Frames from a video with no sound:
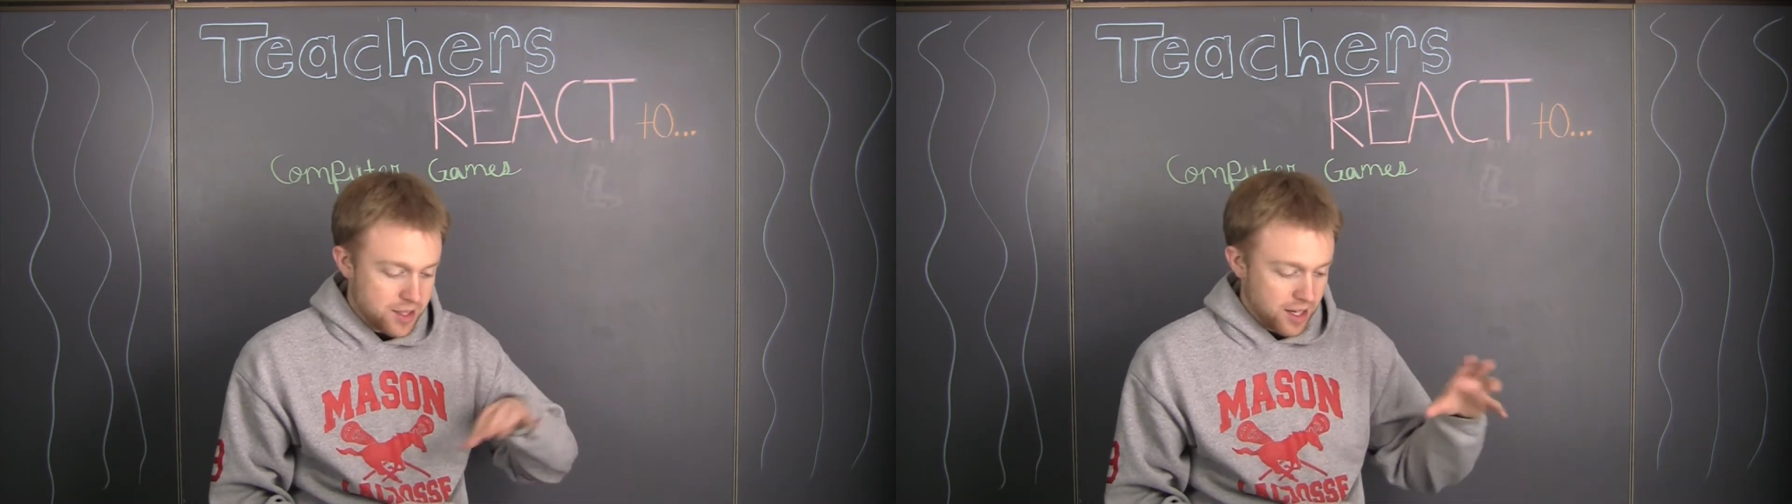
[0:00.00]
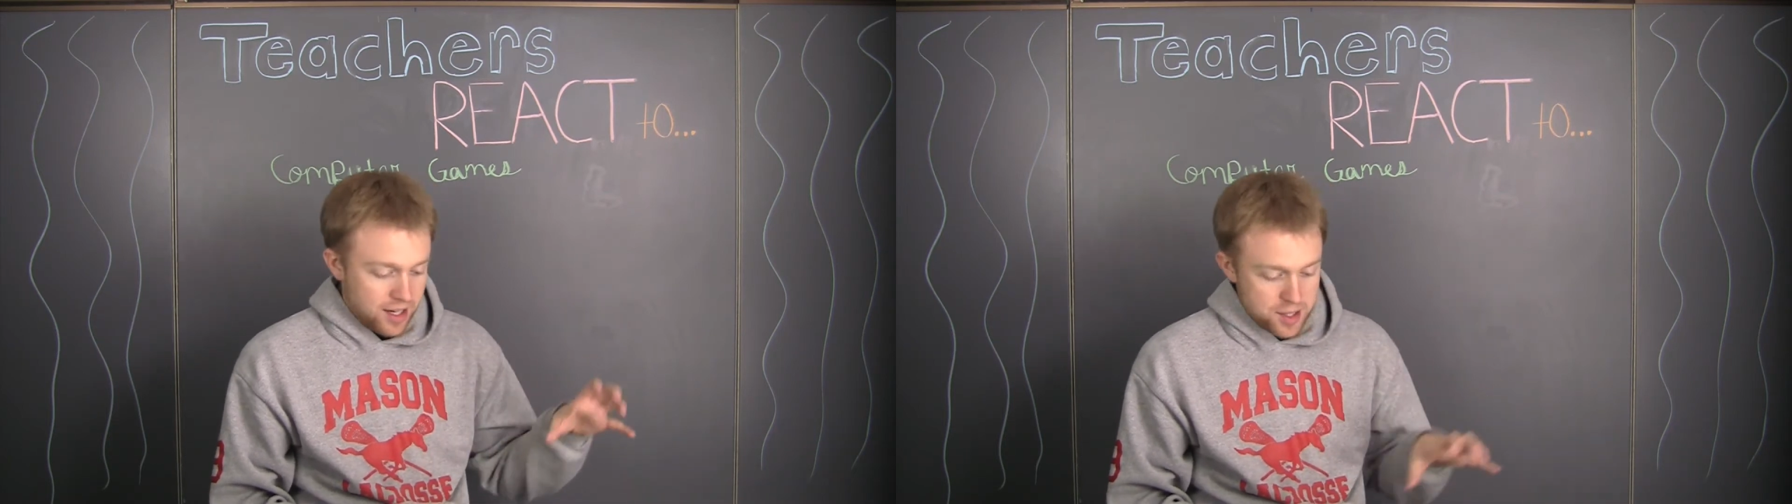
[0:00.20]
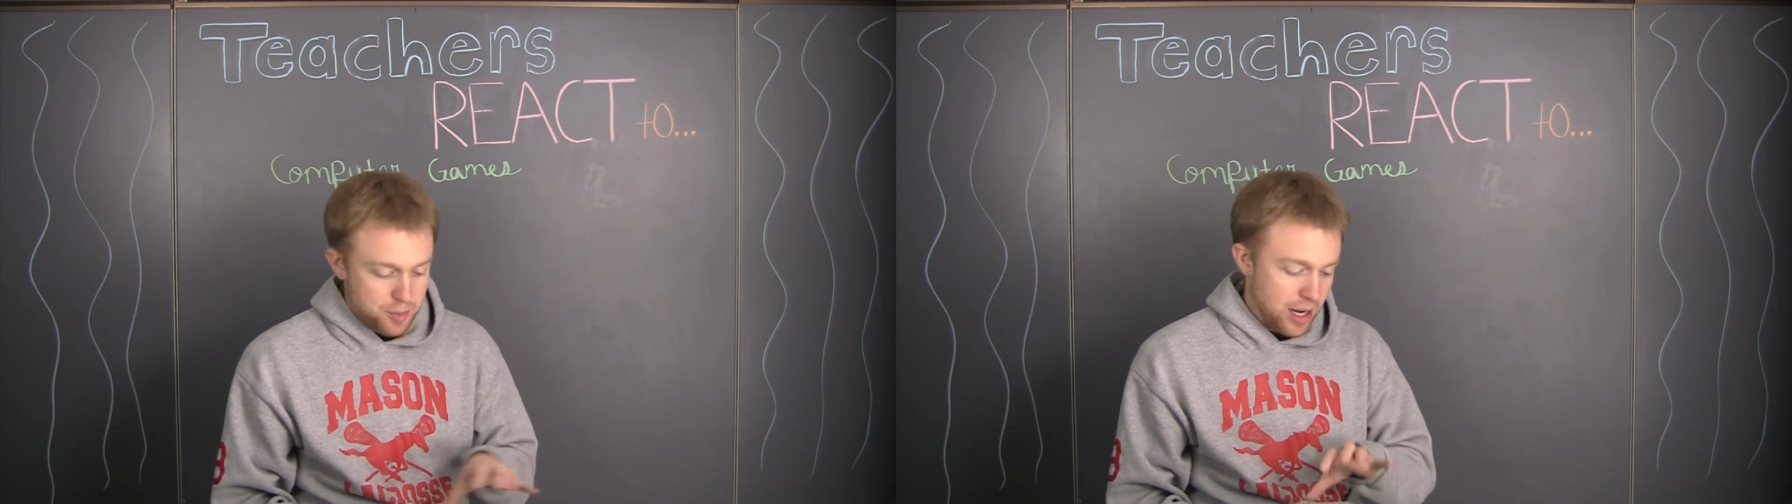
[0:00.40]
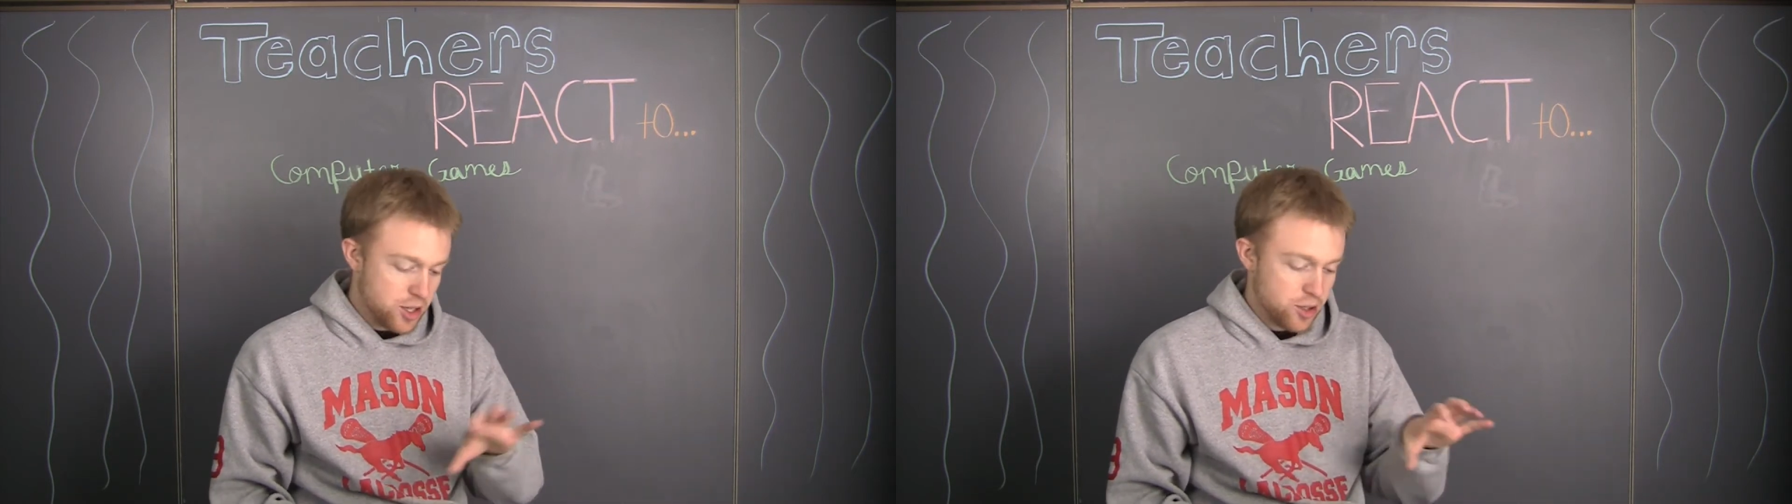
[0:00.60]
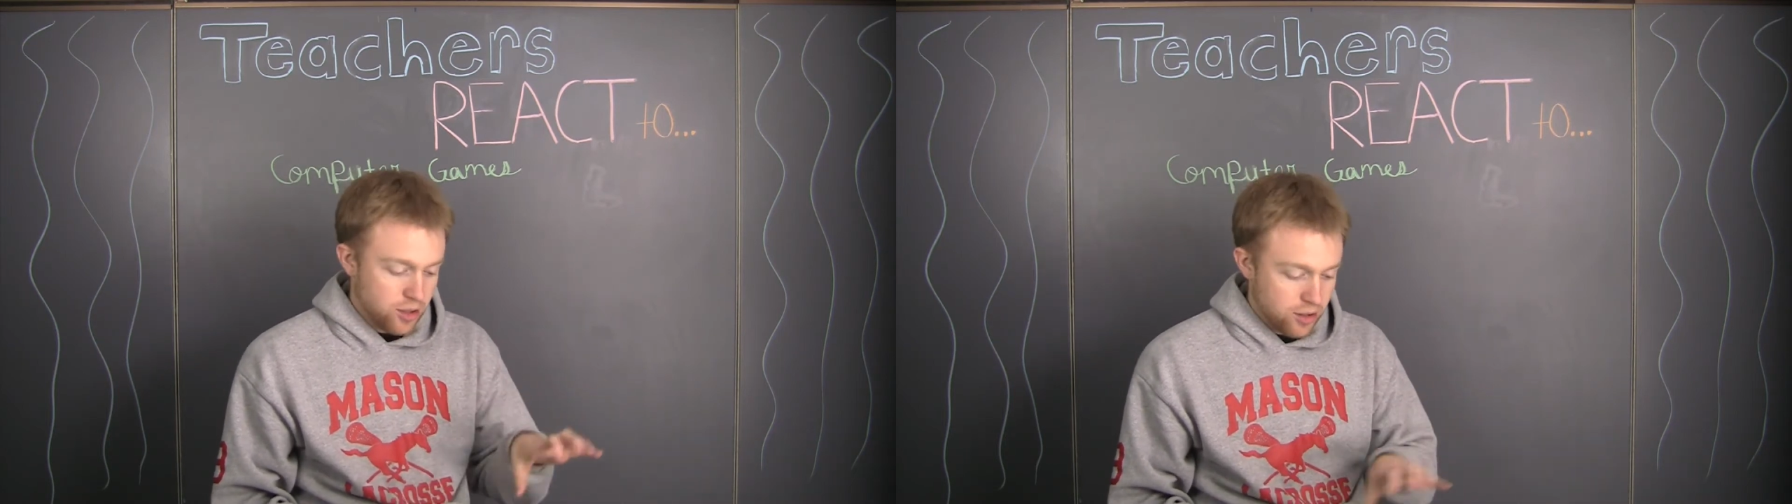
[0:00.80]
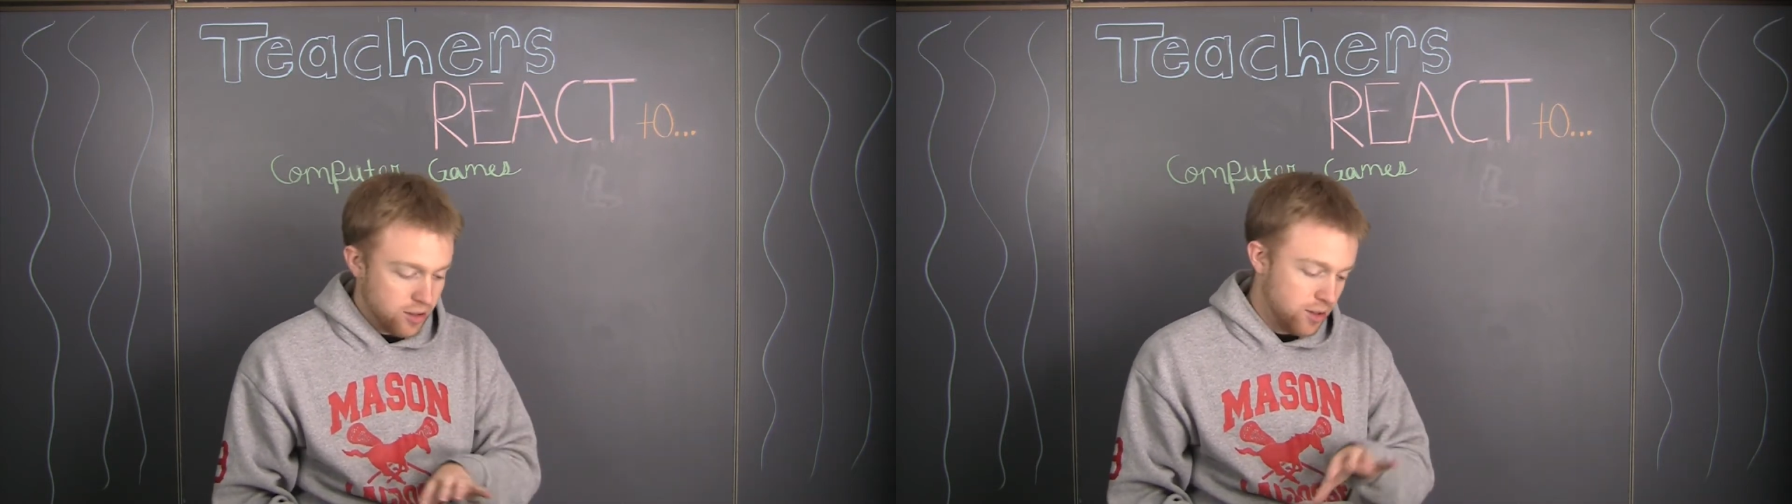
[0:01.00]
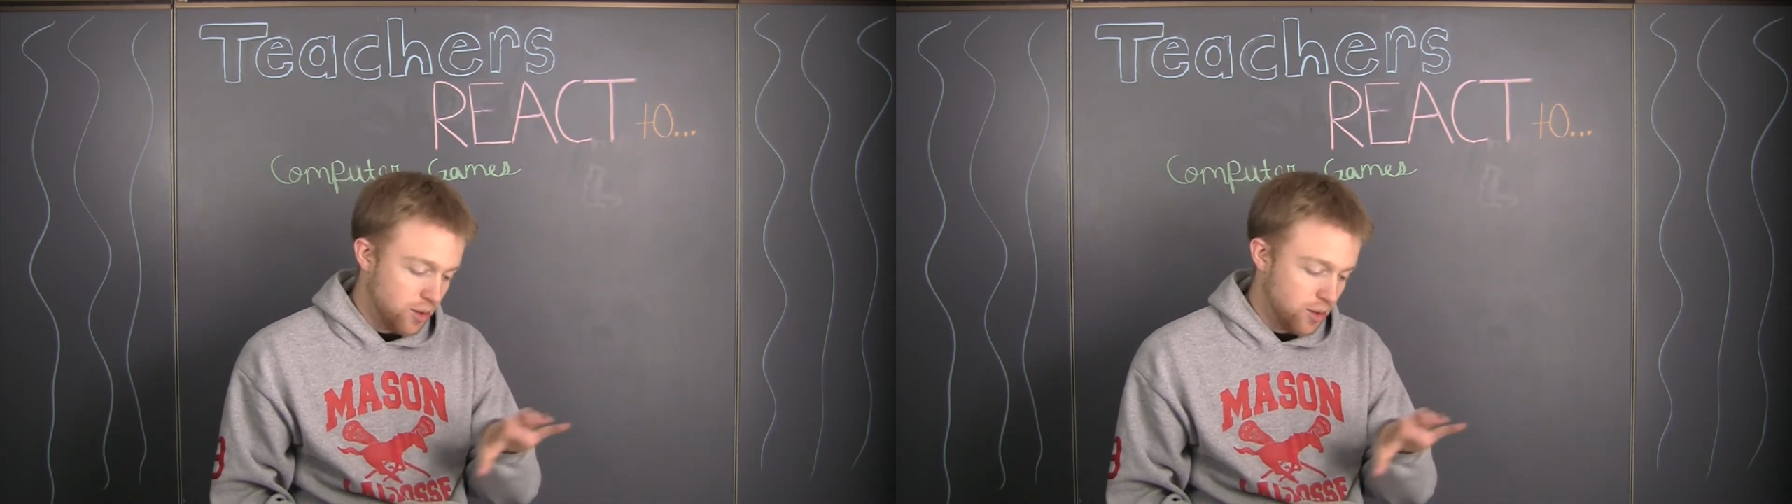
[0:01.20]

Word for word: like a spatial